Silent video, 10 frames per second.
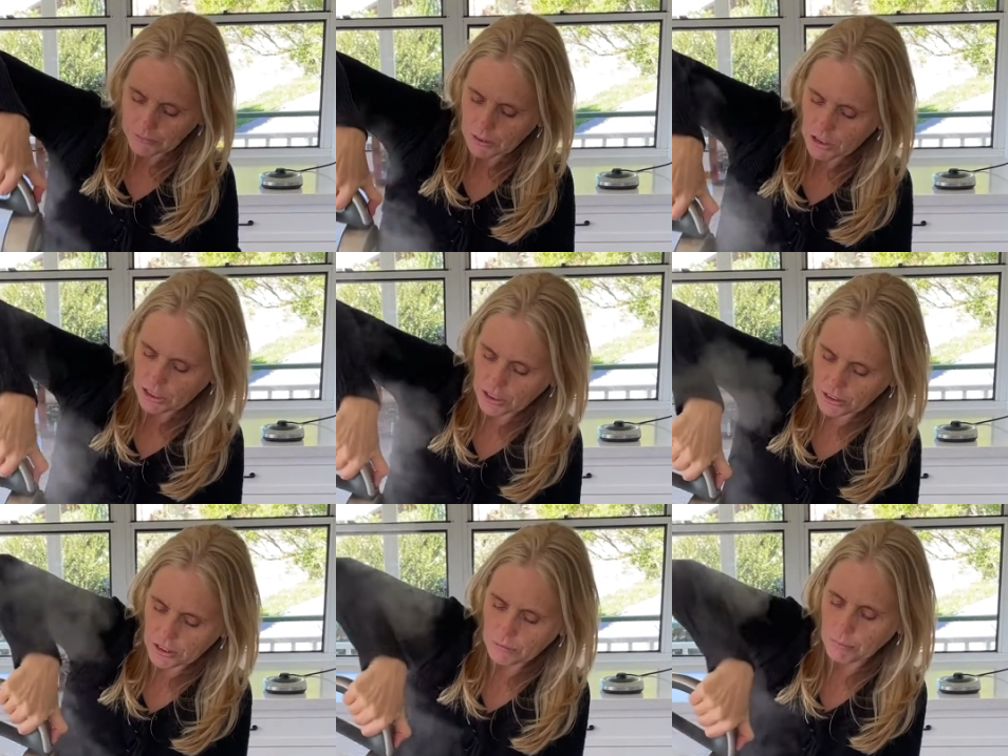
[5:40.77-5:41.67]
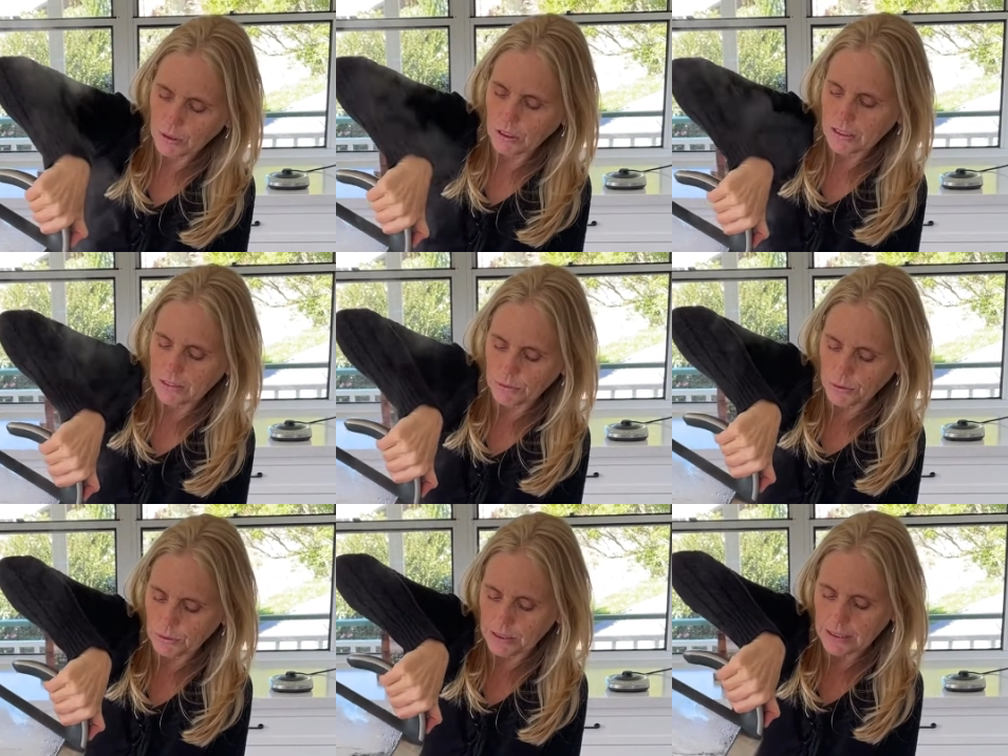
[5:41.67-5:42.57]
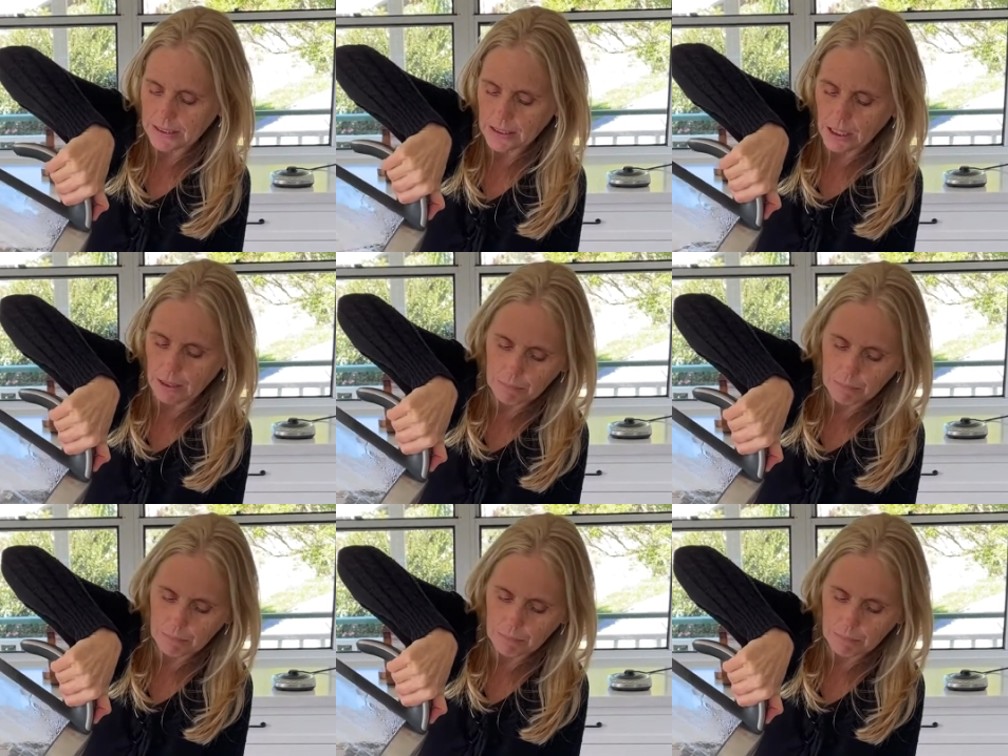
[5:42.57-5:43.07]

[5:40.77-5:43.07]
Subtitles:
just going to put lots of water in this time